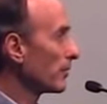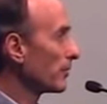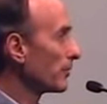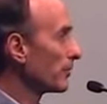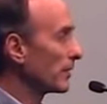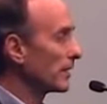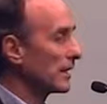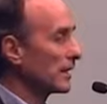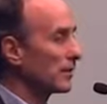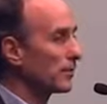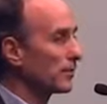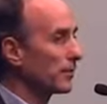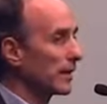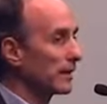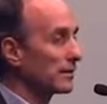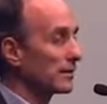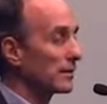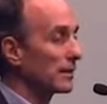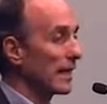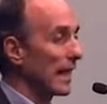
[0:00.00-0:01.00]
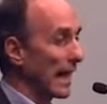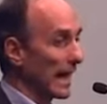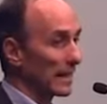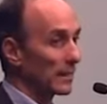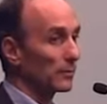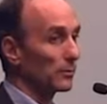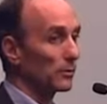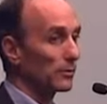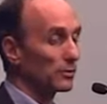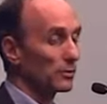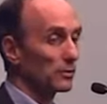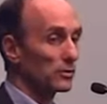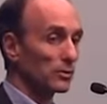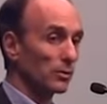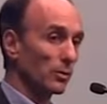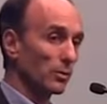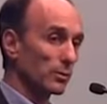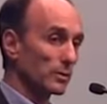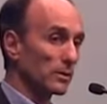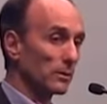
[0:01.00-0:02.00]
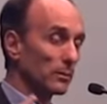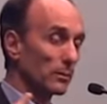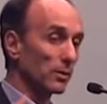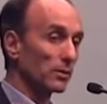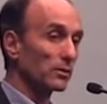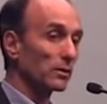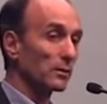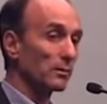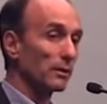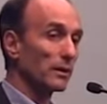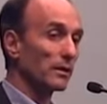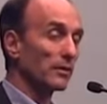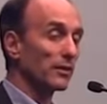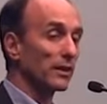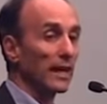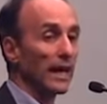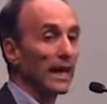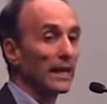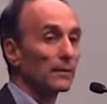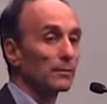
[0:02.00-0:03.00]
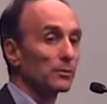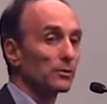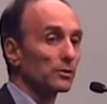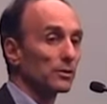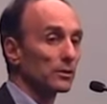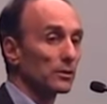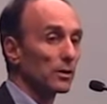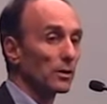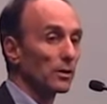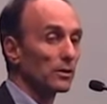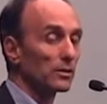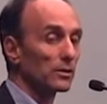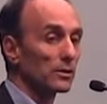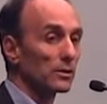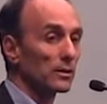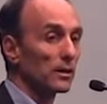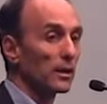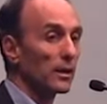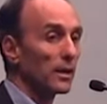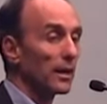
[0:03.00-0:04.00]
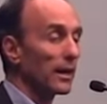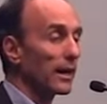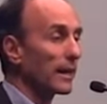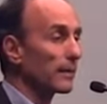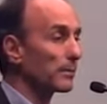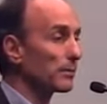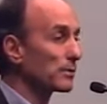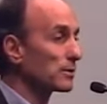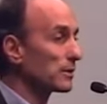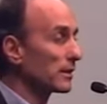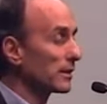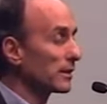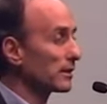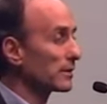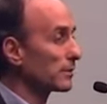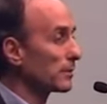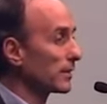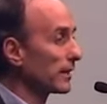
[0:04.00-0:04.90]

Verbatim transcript: feed fed to the animals, and so it was the milk and meat of the animals that caused the high percentage,